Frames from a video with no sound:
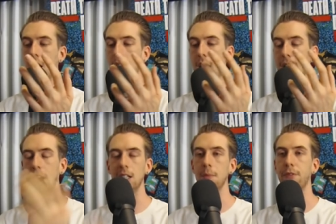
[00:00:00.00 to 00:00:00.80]
Uh, a
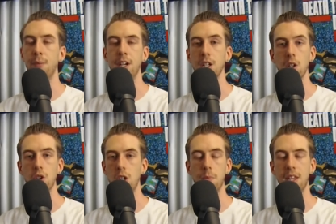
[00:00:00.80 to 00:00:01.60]
clip from a
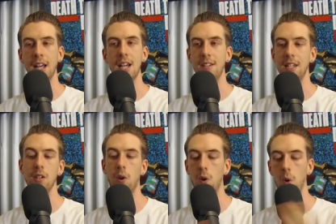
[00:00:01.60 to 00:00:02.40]
YouTube thing I
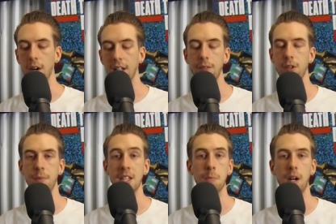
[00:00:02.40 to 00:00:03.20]
did, or, or a clip
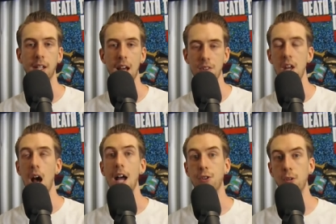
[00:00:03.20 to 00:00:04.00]
from this podcast.
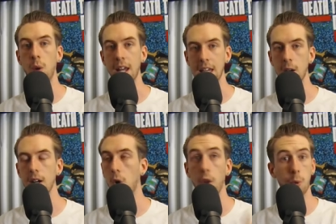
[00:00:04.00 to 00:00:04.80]
I do want to hear
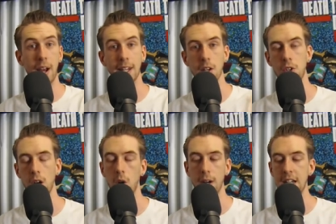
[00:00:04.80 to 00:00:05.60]
it, or the radio
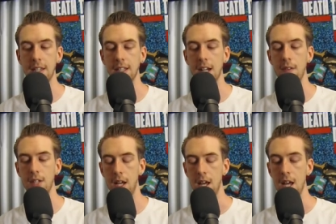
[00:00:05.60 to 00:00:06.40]
show, or anything that I've
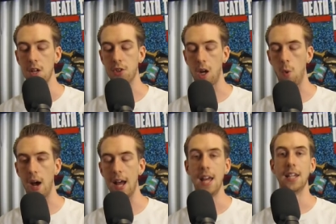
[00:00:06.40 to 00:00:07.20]
done. So
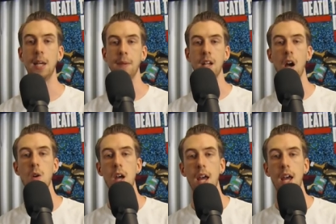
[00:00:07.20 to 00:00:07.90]
uh, let me know.